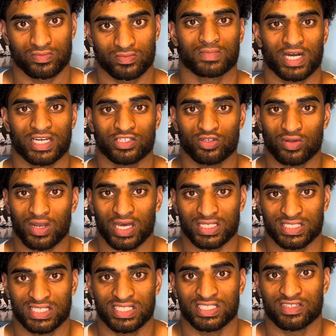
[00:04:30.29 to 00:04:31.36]
I do like
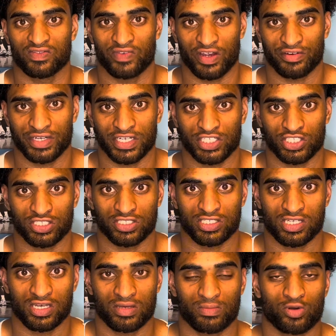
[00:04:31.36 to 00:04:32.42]
seated variations
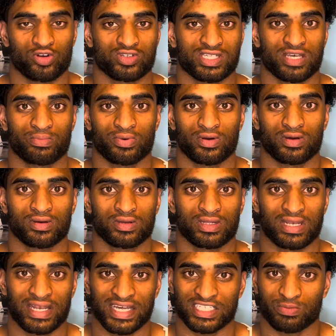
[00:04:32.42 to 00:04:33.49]
because they put
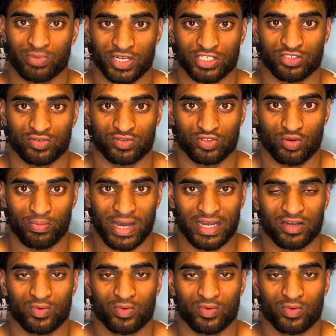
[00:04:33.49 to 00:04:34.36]
less pressure on your back.